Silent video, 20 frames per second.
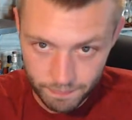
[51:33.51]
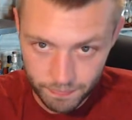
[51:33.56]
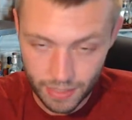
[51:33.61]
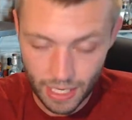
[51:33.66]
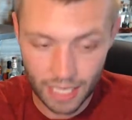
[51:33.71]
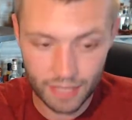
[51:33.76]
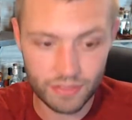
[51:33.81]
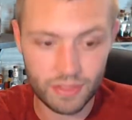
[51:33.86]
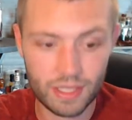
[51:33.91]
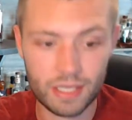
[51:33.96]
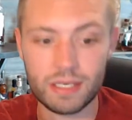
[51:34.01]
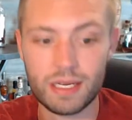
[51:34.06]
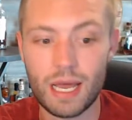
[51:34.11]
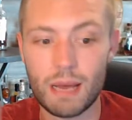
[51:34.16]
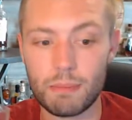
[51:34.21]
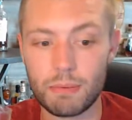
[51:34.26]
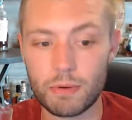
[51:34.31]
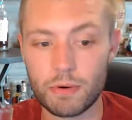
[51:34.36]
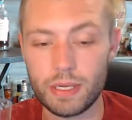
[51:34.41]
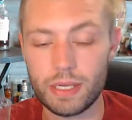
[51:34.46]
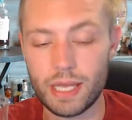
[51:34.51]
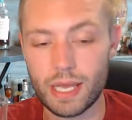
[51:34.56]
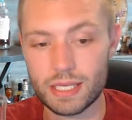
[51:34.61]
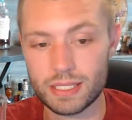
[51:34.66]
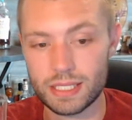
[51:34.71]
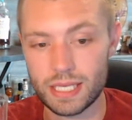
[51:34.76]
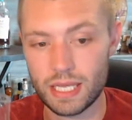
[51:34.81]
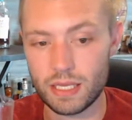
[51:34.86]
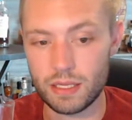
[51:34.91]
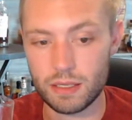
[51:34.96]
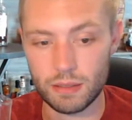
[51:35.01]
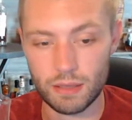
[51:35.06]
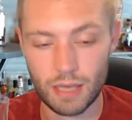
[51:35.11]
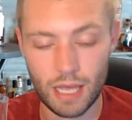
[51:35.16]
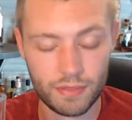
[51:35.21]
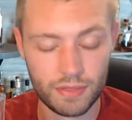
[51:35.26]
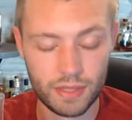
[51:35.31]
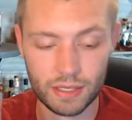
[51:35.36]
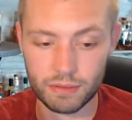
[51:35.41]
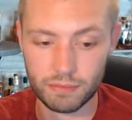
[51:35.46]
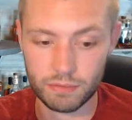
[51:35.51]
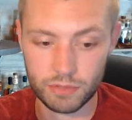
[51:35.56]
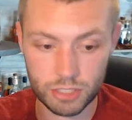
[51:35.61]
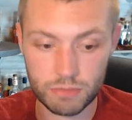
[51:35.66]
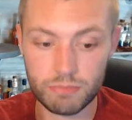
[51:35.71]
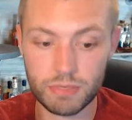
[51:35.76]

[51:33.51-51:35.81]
I think Jim